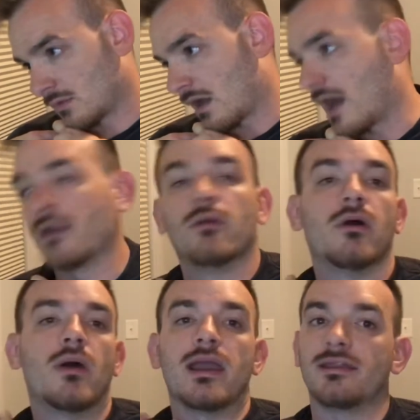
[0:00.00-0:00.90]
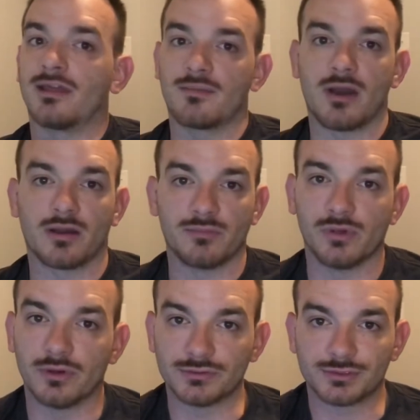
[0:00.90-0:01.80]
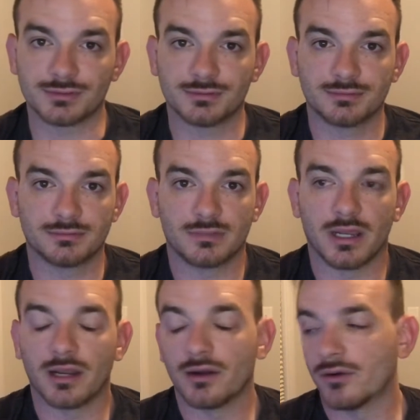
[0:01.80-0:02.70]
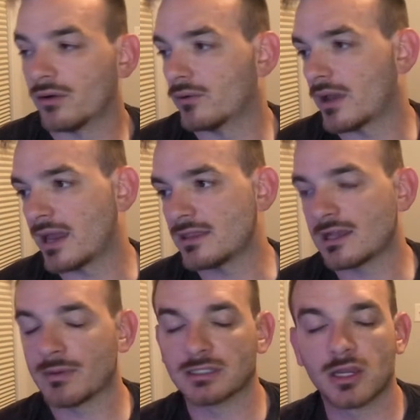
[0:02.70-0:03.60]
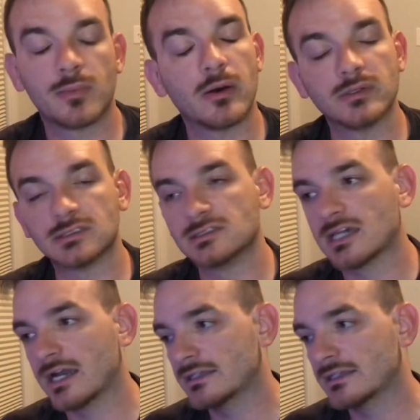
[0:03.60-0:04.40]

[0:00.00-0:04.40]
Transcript: I don't know anything about computers. right? I don't know anything about the components inside